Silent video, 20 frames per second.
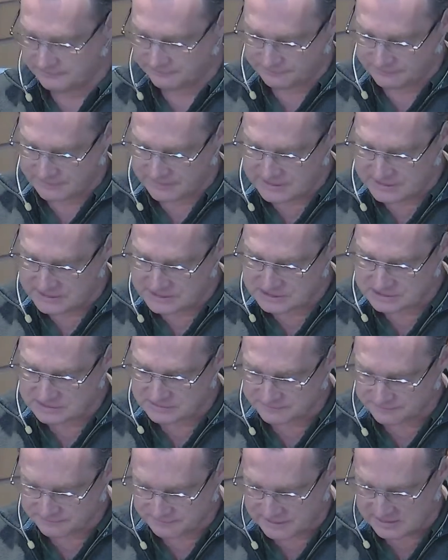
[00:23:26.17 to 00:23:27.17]
of their
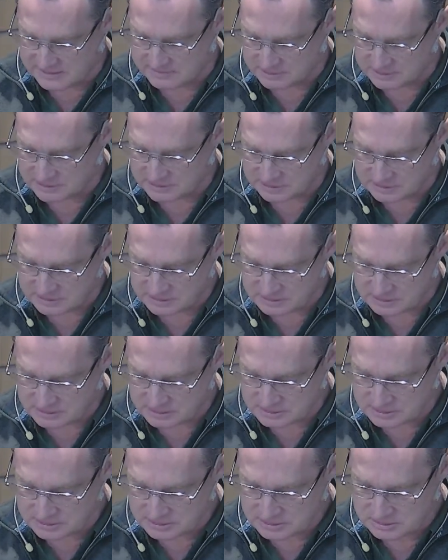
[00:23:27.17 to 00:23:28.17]
friends and family.
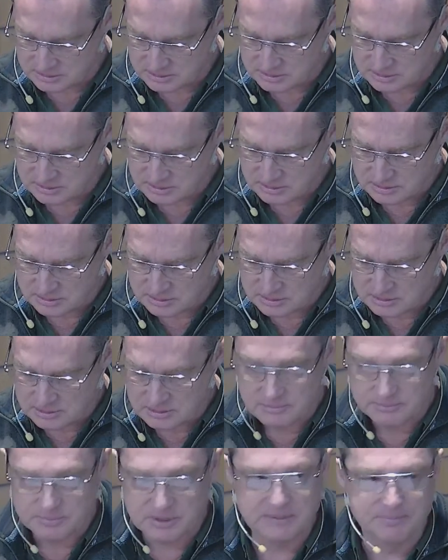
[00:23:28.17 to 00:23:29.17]

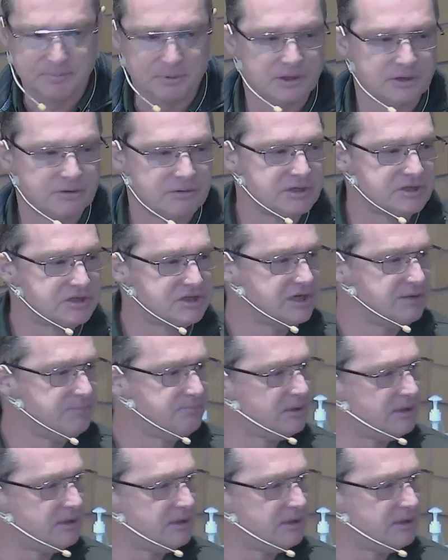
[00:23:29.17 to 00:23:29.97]
People who are